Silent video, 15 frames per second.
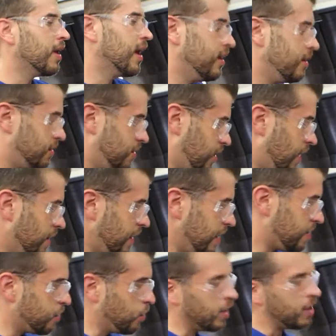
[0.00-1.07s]
but I at
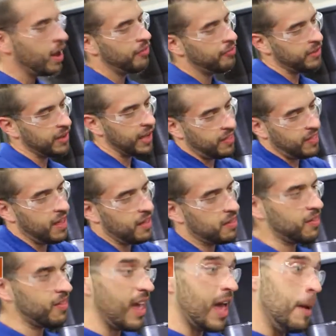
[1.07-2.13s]
least knew enough to get
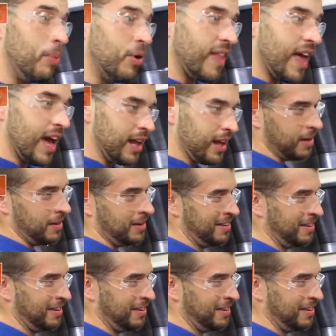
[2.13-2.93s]
this and put that in.